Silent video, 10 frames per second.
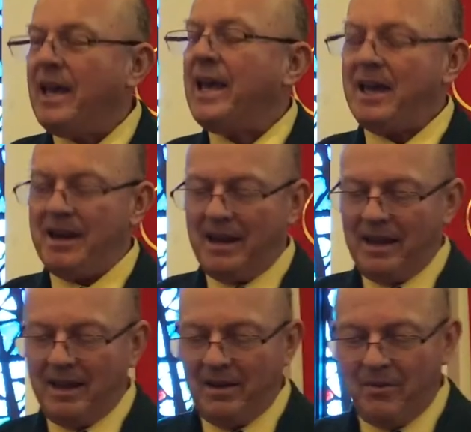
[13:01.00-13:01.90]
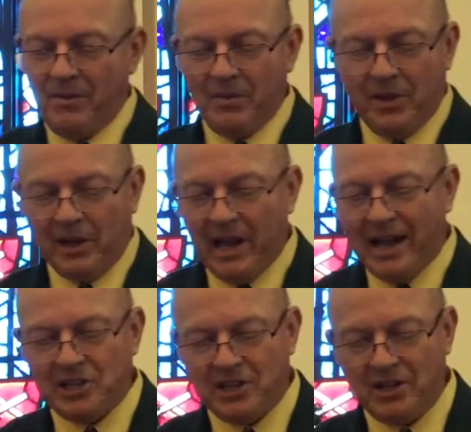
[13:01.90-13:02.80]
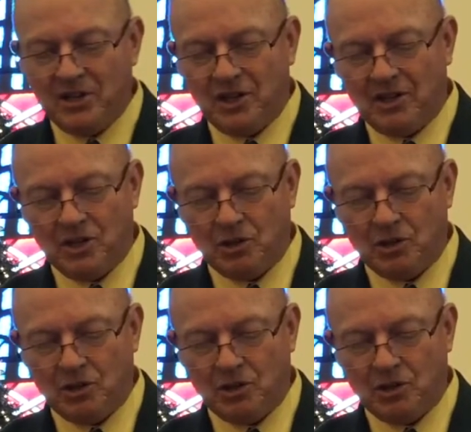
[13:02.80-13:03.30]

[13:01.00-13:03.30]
And the last sentence in this